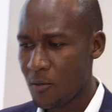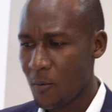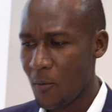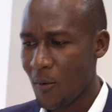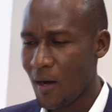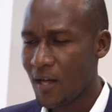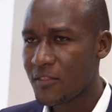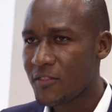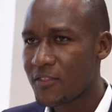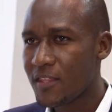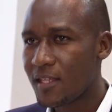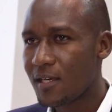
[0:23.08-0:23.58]

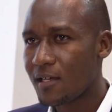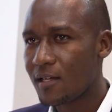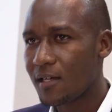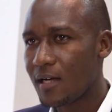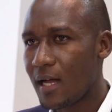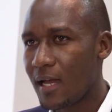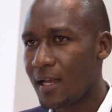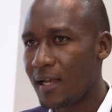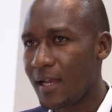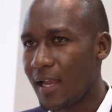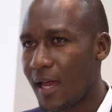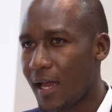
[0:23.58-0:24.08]
One
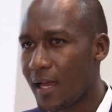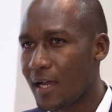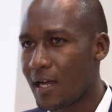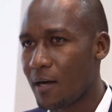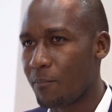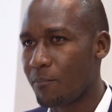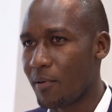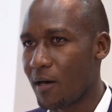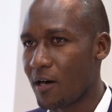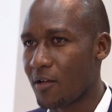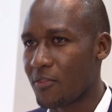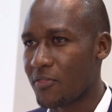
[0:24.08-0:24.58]
thing I like
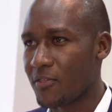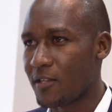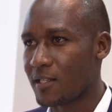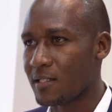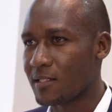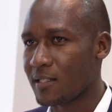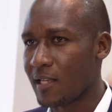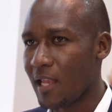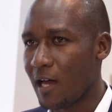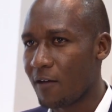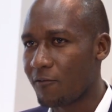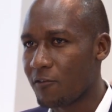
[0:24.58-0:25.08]
about
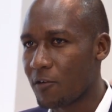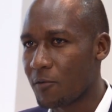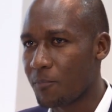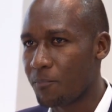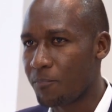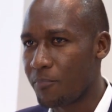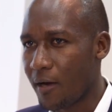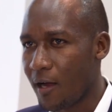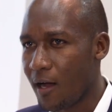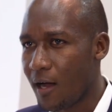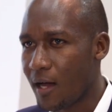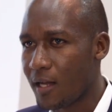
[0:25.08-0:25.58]
this Lawo
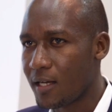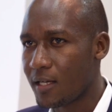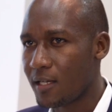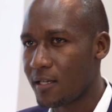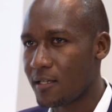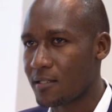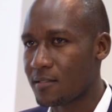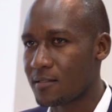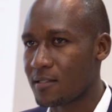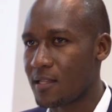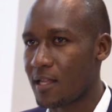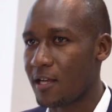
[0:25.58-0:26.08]
brand
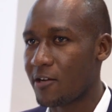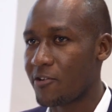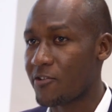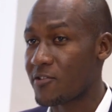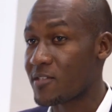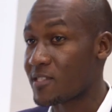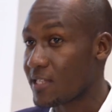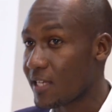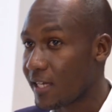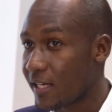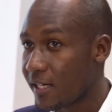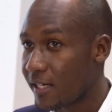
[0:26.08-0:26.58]
is the
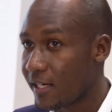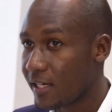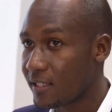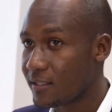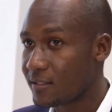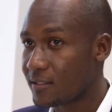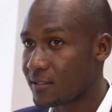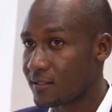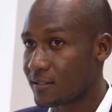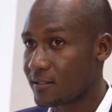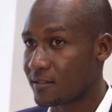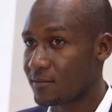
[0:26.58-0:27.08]

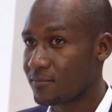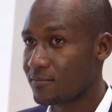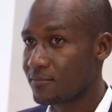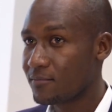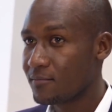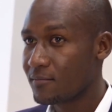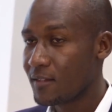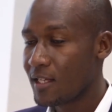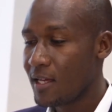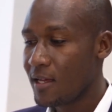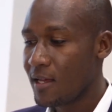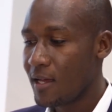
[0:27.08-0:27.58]
resilience,
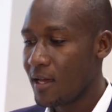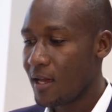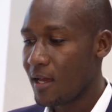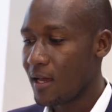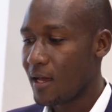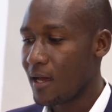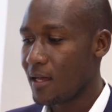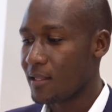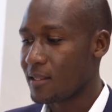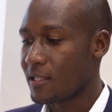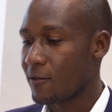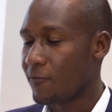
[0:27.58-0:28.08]

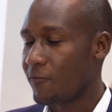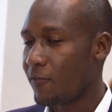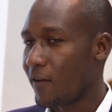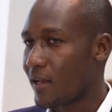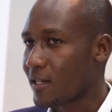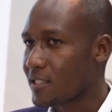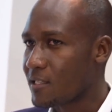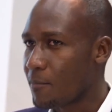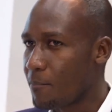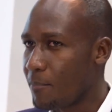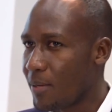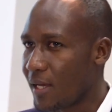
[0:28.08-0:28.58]
the
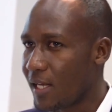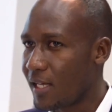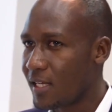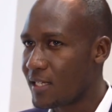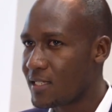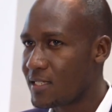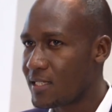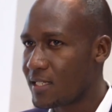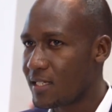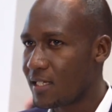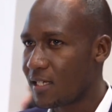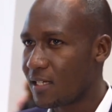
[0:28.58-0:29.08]

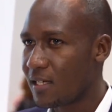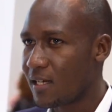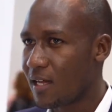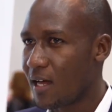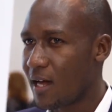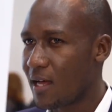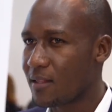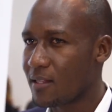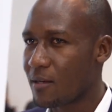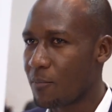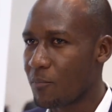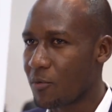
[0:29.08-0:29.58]
flexibility
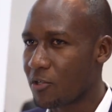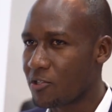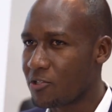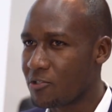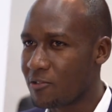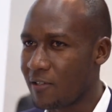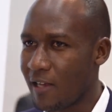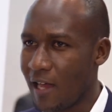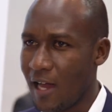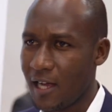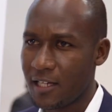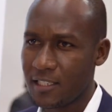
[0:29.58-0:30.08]
and the
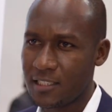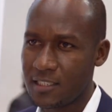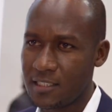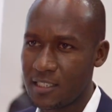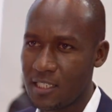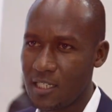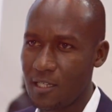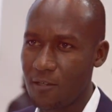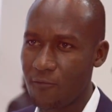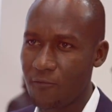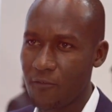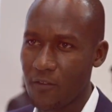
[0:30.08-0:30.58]

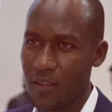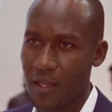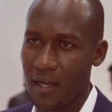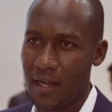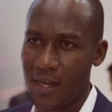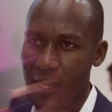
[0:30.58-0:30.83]
modularity for the